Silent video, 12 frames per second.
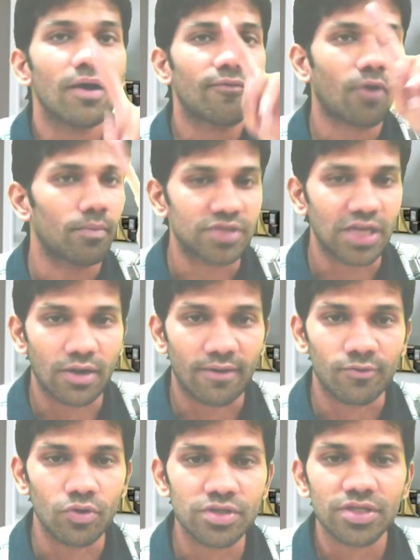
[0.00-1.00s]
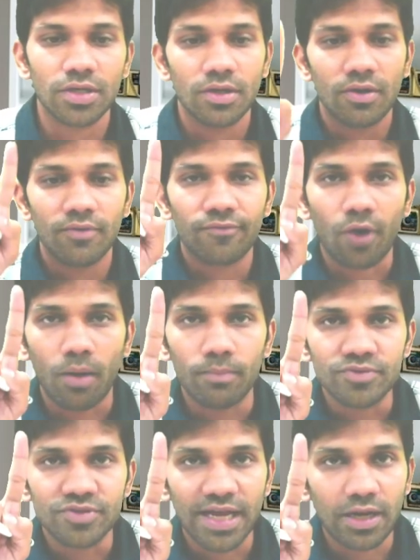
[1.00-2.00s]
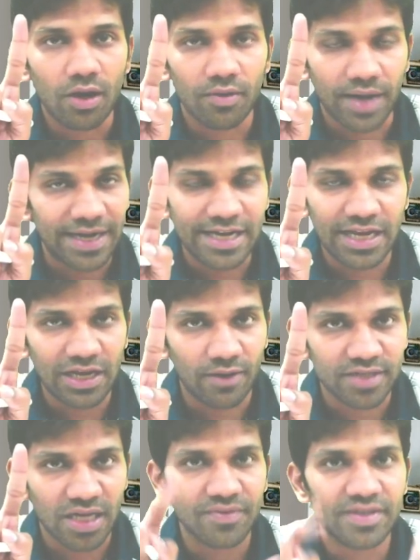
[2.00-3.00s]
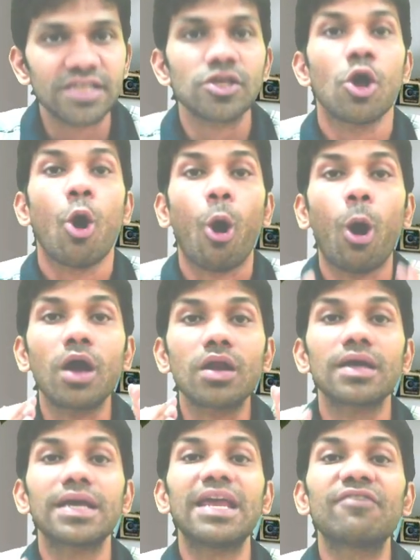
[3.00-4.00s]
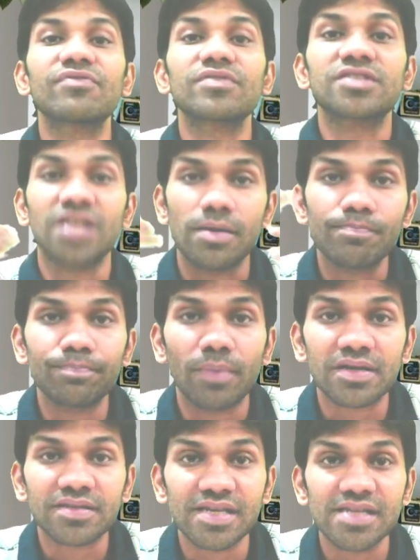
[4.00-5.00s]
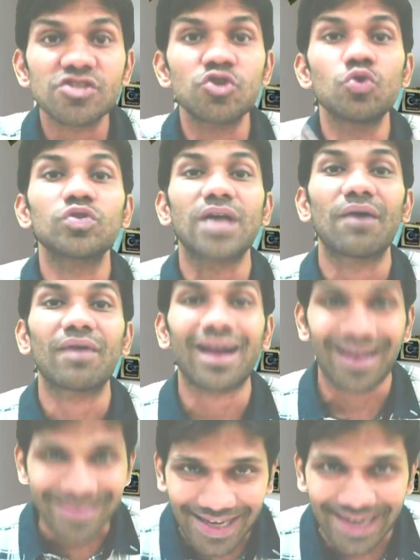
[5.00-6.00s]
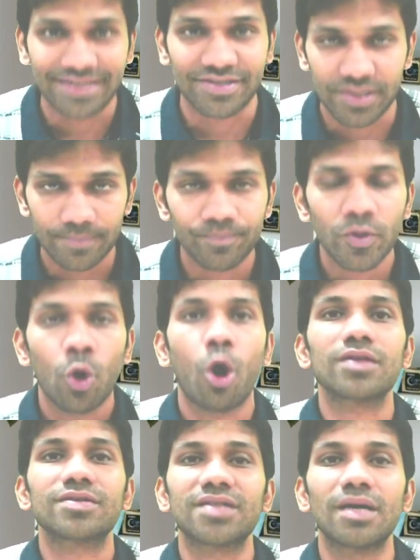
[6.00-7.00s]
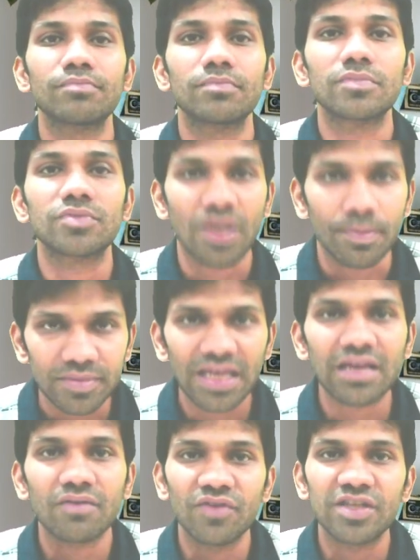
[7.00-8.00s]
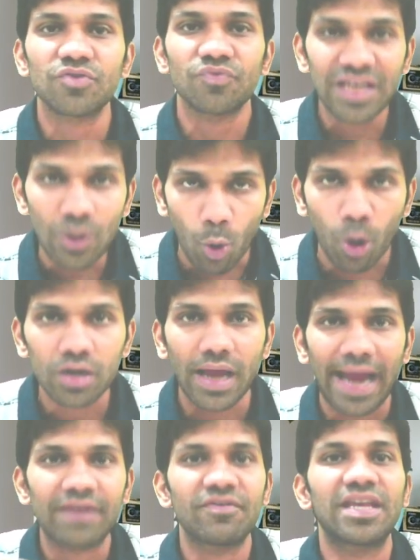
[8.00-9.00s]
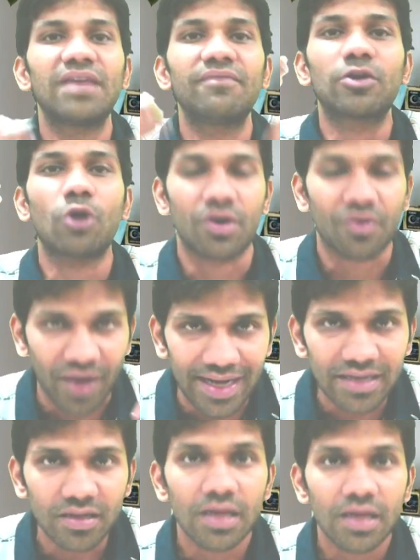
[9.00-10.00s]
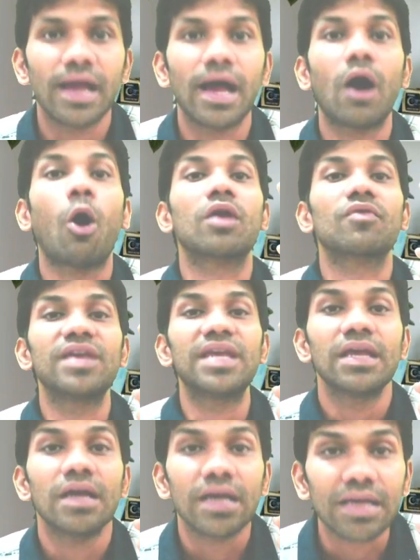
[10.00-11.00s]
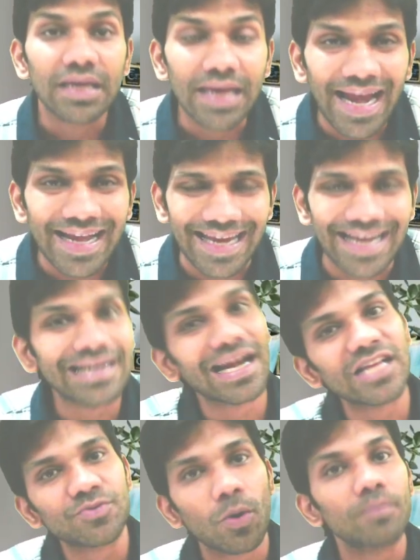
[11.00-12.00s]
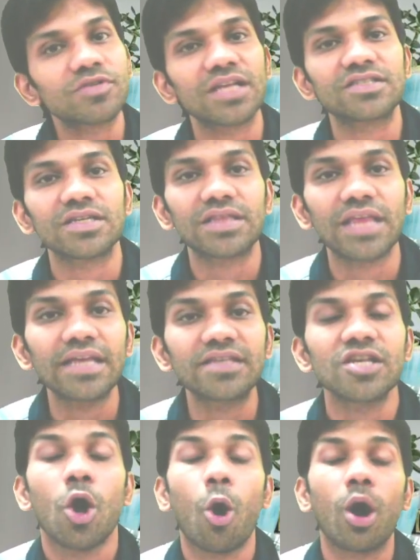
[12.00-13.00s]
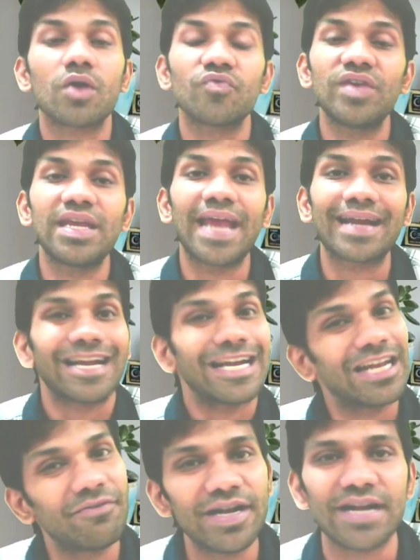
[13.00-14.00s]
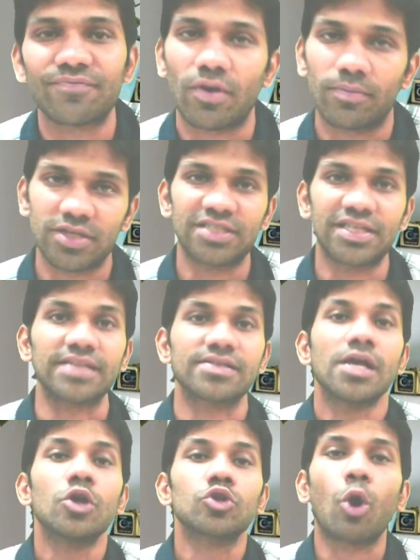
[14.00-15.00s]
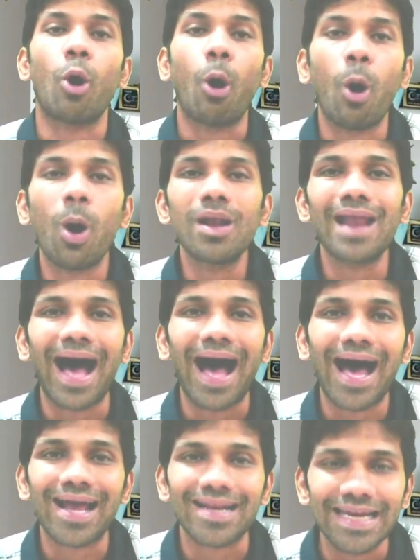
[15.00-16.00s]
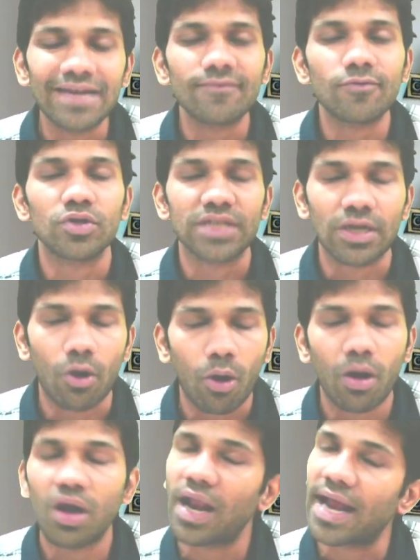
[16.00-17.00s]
from sale of goods, from sale of rendering of services, or if some persons use our assets or something which we own and we give it on rent, or we get interest from such things, or we get dividend from such things. So all are inflows and all are